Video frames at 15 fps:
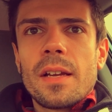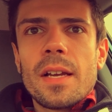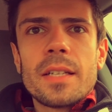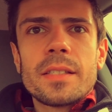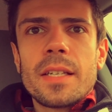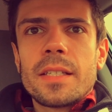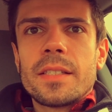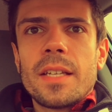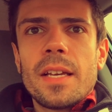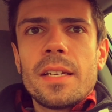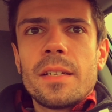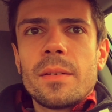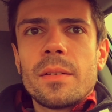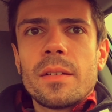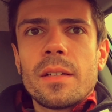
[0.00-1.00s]
As I
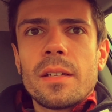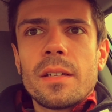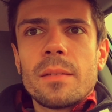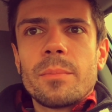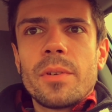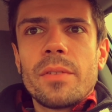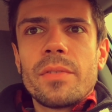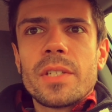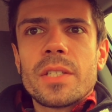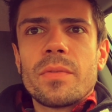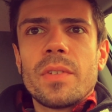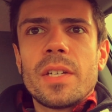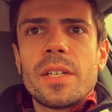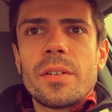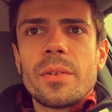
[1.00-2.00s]
said in a previous
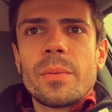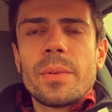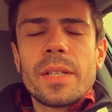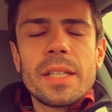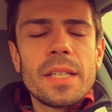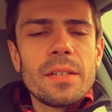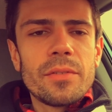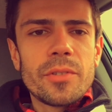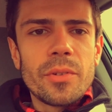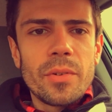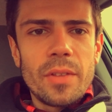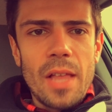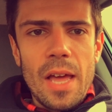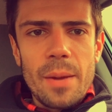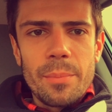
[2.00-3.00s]
video, it really gives you
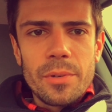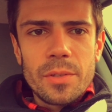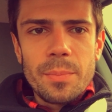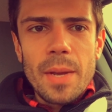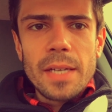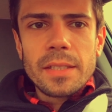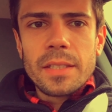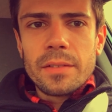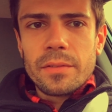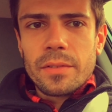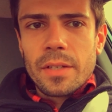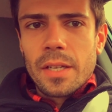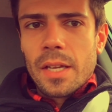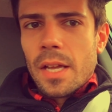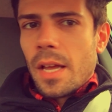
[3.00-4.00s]
a lot of
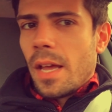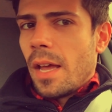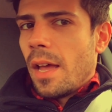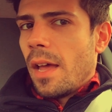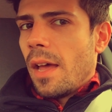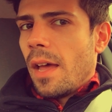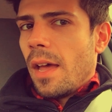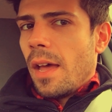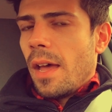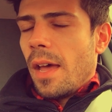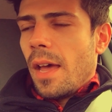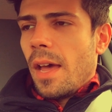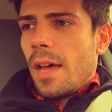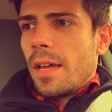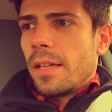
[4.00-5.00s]
perspective.
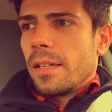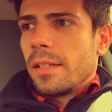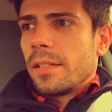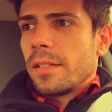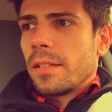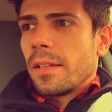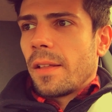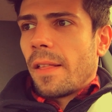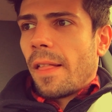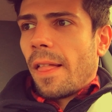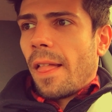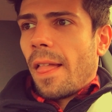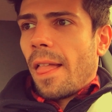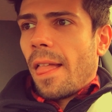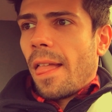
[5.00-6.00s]
And
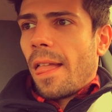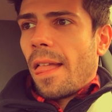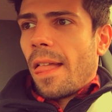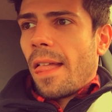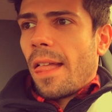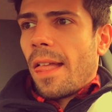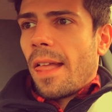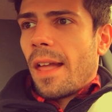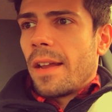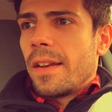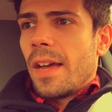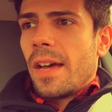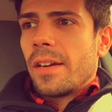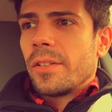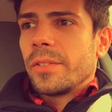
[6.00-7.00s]

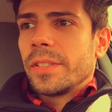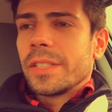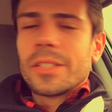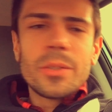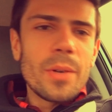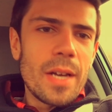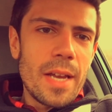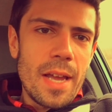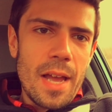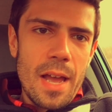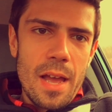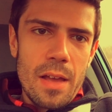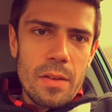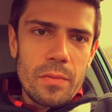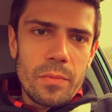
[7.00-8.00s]
not only do I
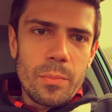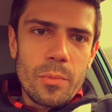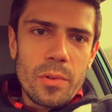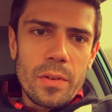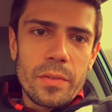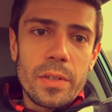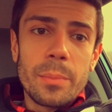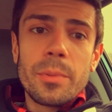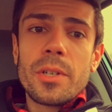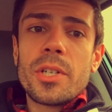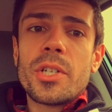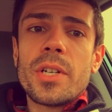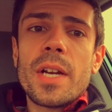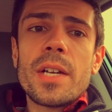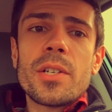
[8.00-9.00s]
have more of an
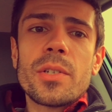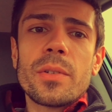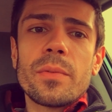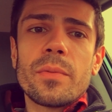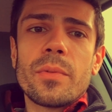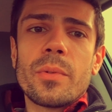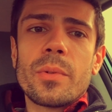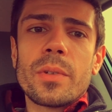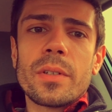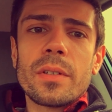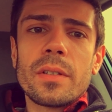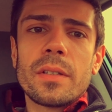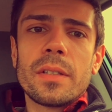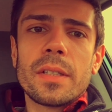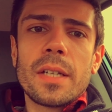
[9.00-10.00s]
appreciation
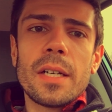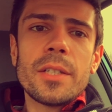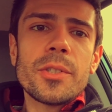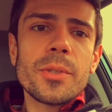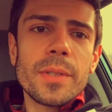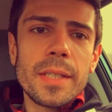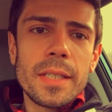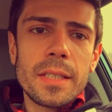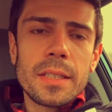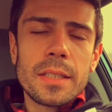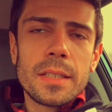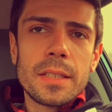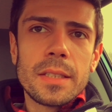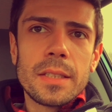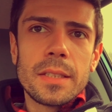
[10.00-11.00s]
for the country
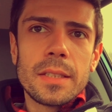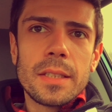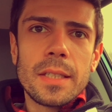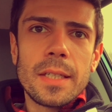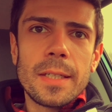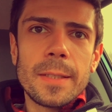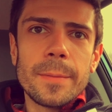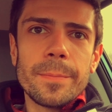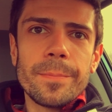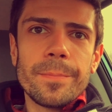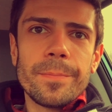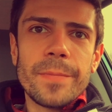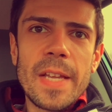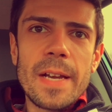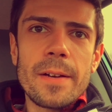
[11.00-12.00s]

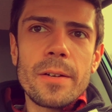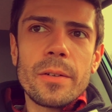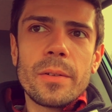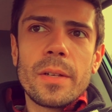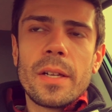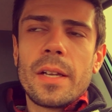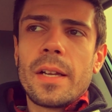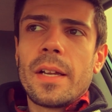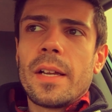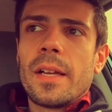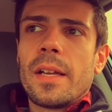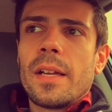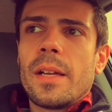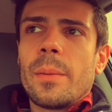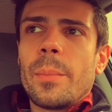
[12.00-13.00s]
um, now,
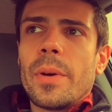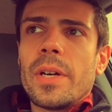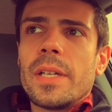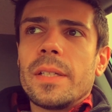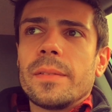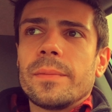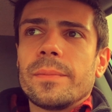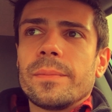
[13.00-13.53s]
but